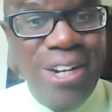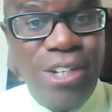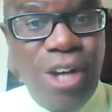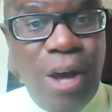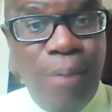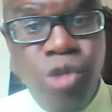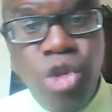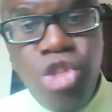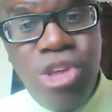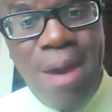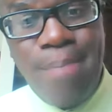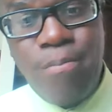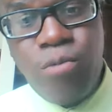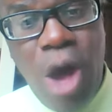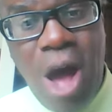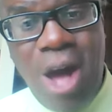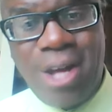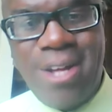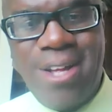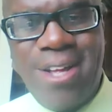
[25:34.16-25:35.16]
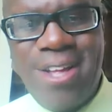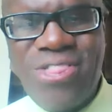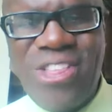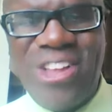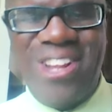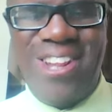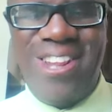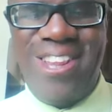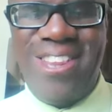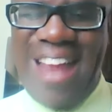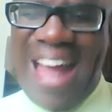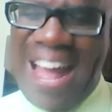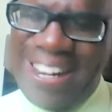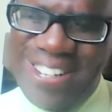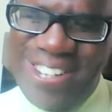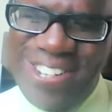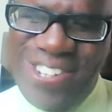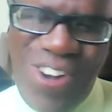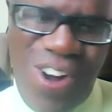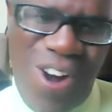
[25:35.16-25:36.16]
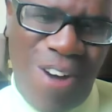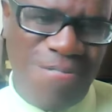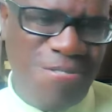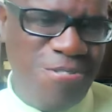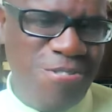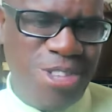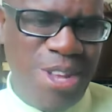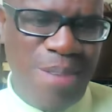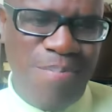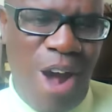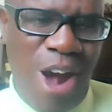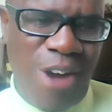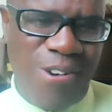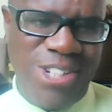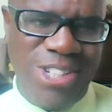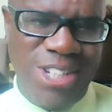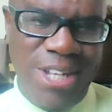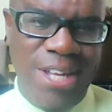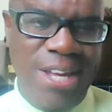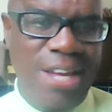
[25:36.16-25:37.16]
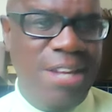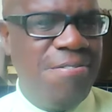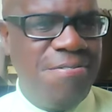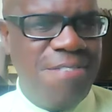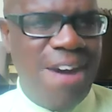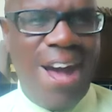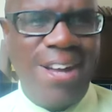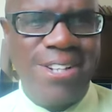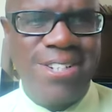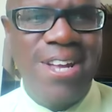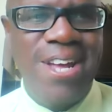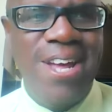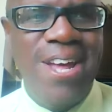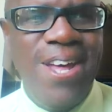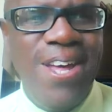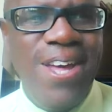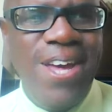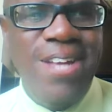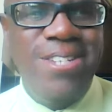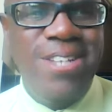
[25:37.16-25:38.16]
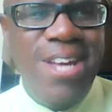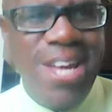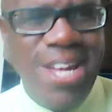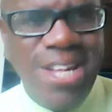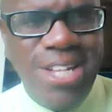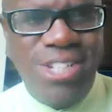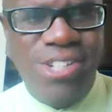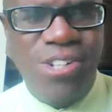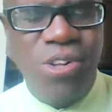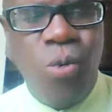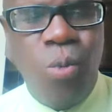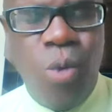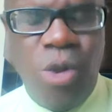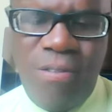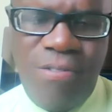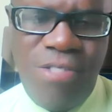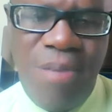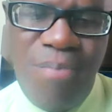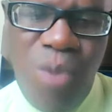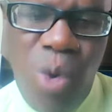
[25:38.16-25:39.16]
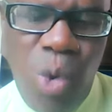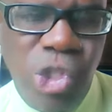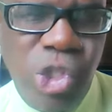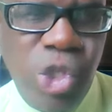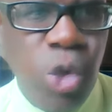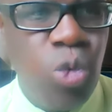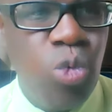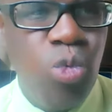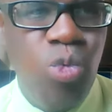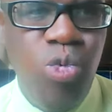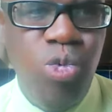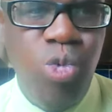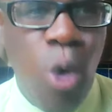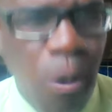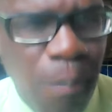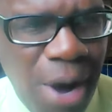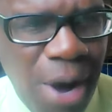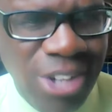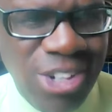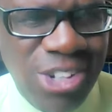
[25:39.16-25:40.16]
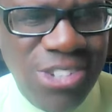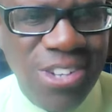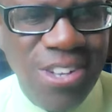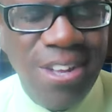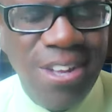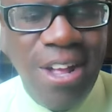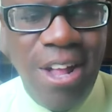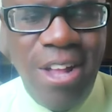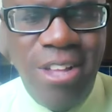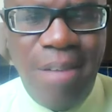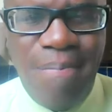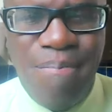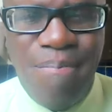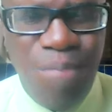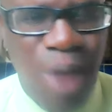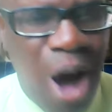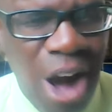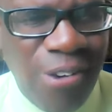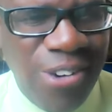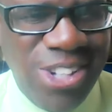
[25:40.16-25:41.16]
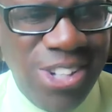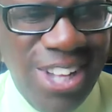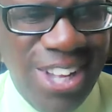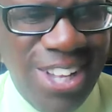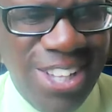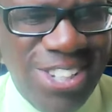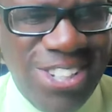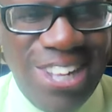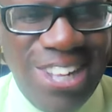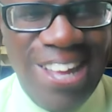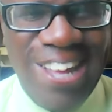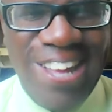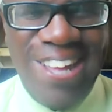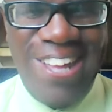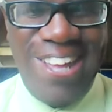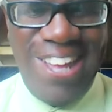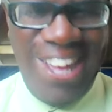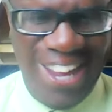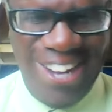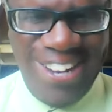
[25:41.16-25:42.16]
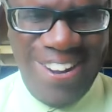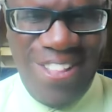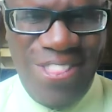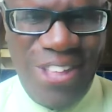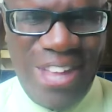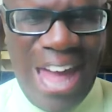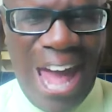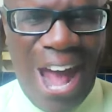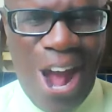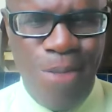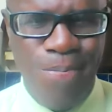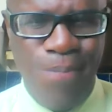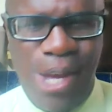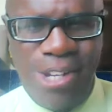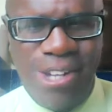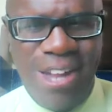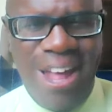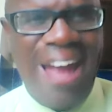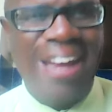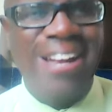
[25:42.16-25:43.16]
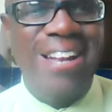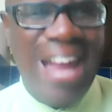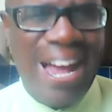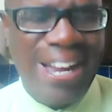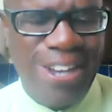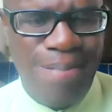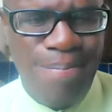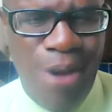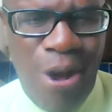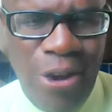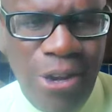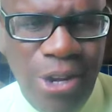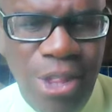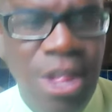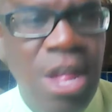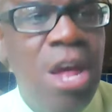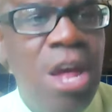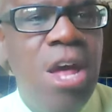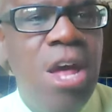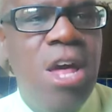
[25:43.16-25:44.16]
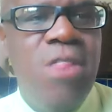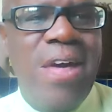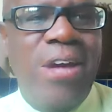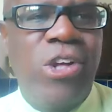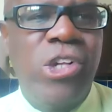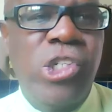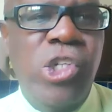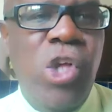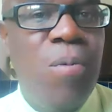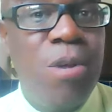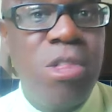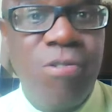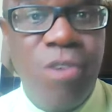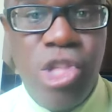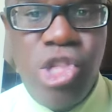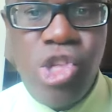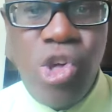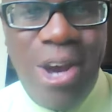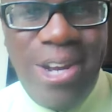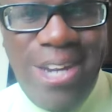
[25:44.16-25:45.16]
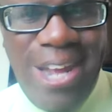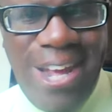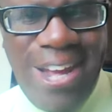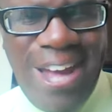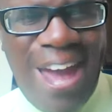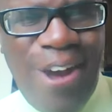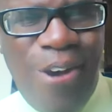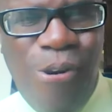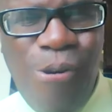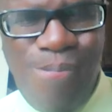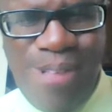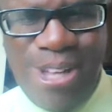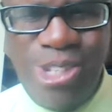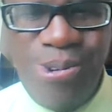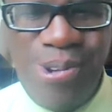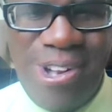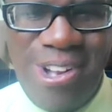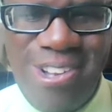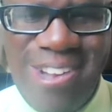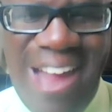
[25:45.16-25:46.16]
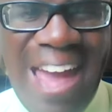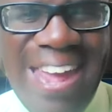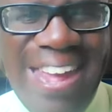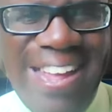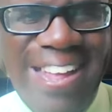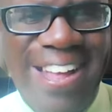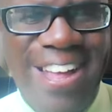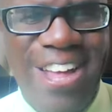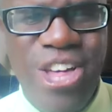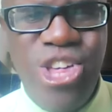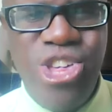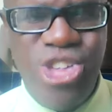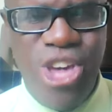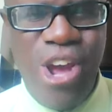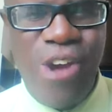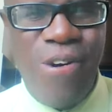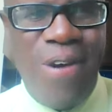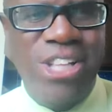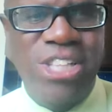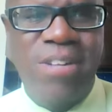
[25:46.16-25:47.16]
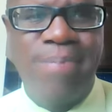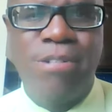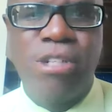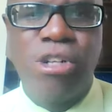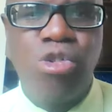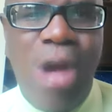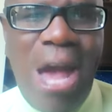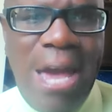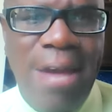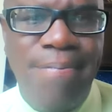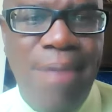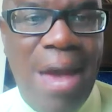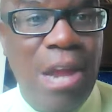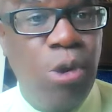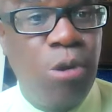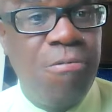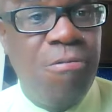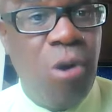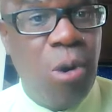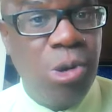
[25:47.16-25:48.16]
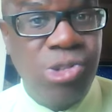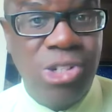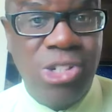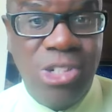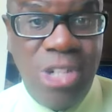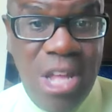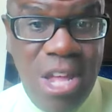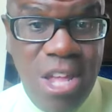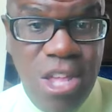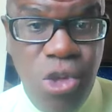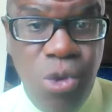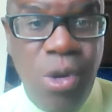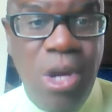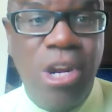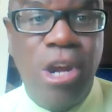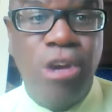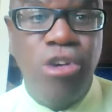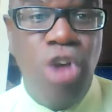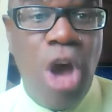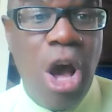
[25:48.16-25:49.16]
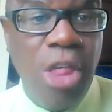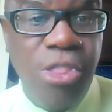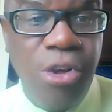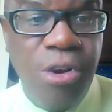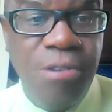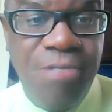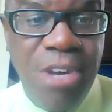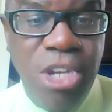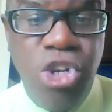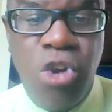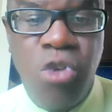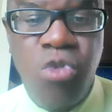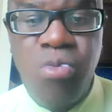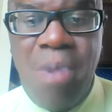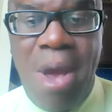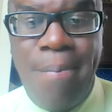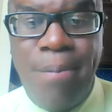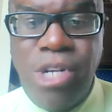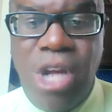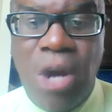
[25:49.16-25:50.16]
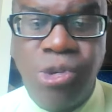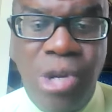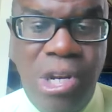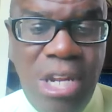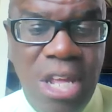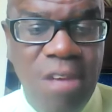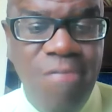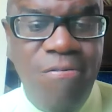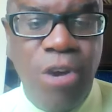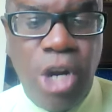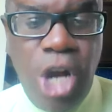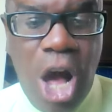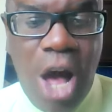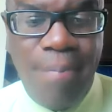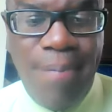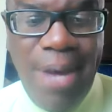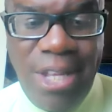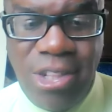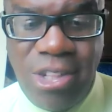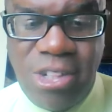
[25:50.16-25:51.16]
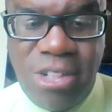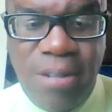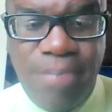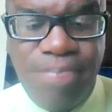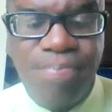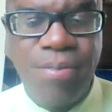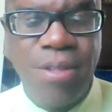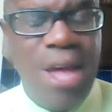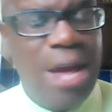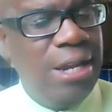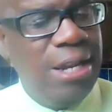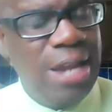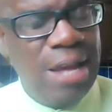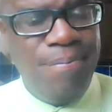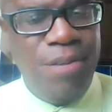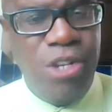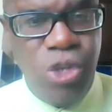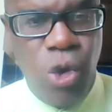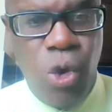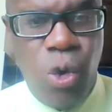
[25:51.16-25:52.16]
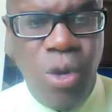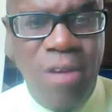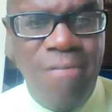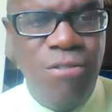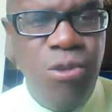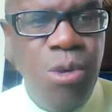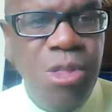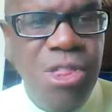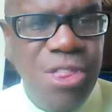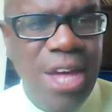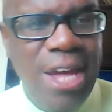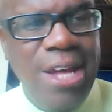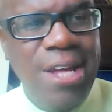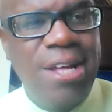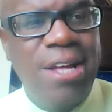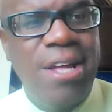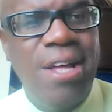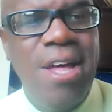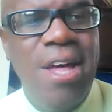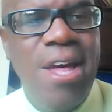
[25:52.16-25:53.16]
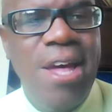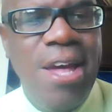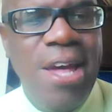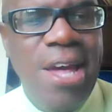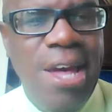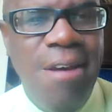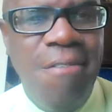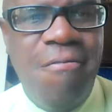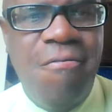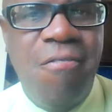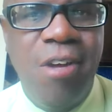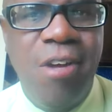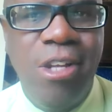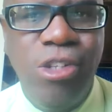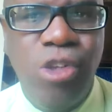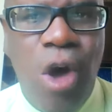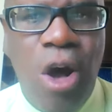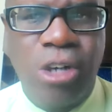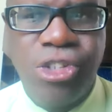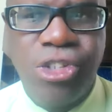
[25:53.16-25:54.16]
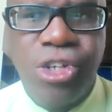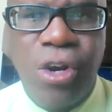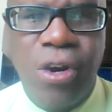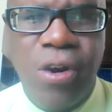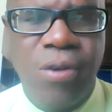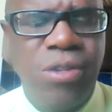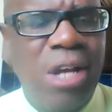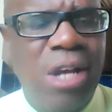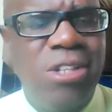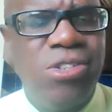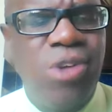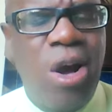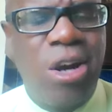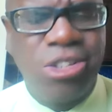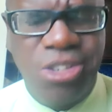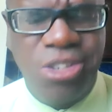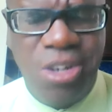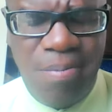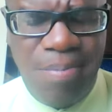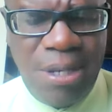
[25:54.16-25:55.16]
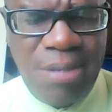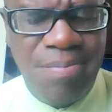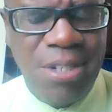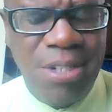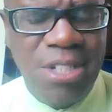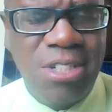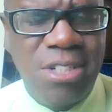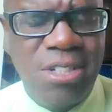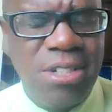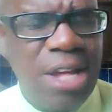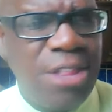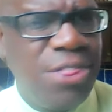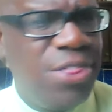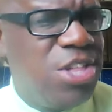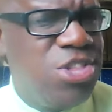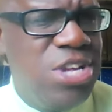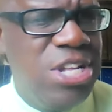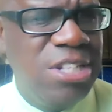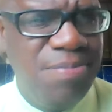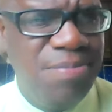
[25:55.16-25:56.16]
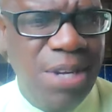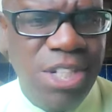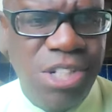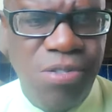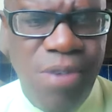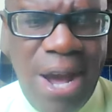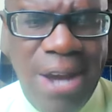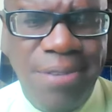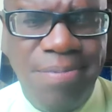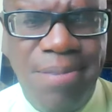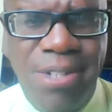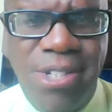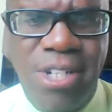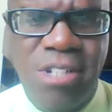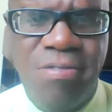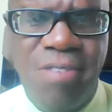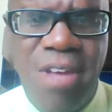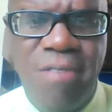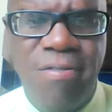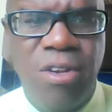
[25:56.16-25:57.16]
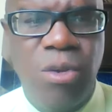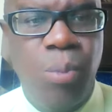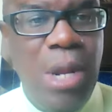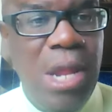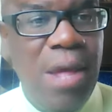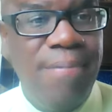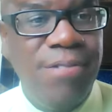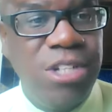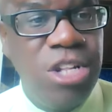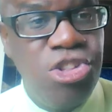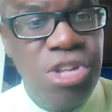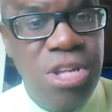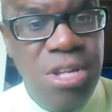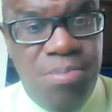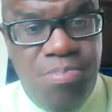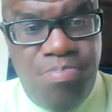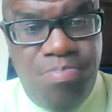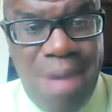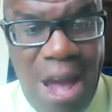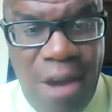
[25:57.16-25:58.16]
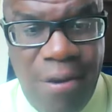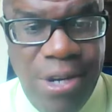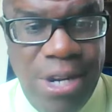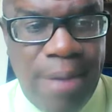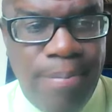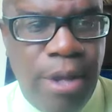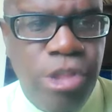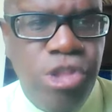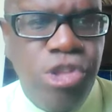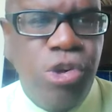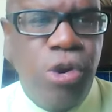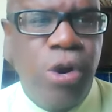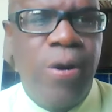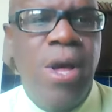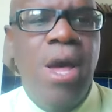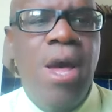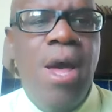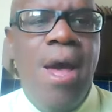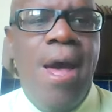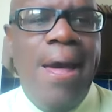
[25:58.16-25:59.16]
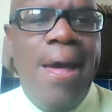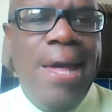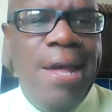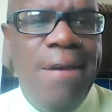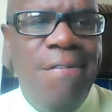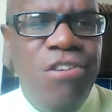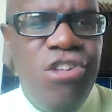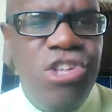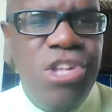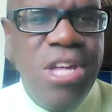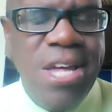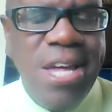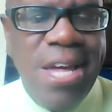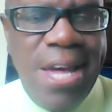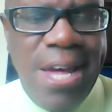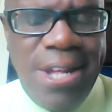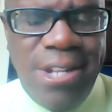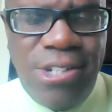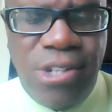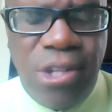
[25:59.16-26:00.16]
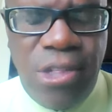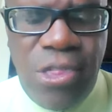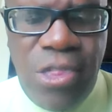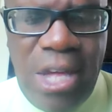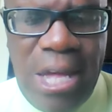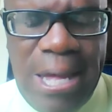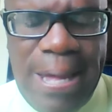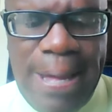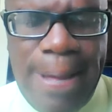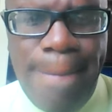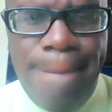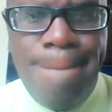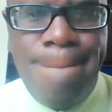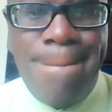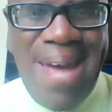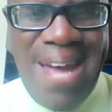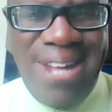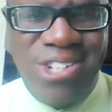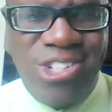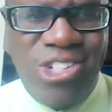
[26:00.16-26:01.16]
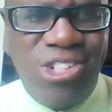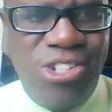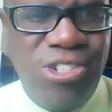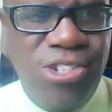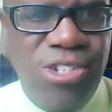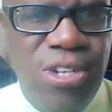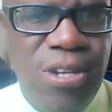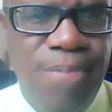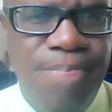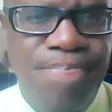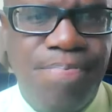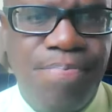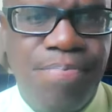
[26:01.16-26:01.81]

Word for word: come to John Rock, the land of democracy. In fact, it is one of the most robust democracies in the Caribbean and Latin America. Thank you so much for joining. I hope that you would like, share, and subscribe. I look forward to seeing you in another video. Remember now to leave your comments and let me know if you think if Dr. not Dr. but Miss, I think she's Miss, right? Mrs. Fayval Williams. Is she married? I'm not sure if she is the best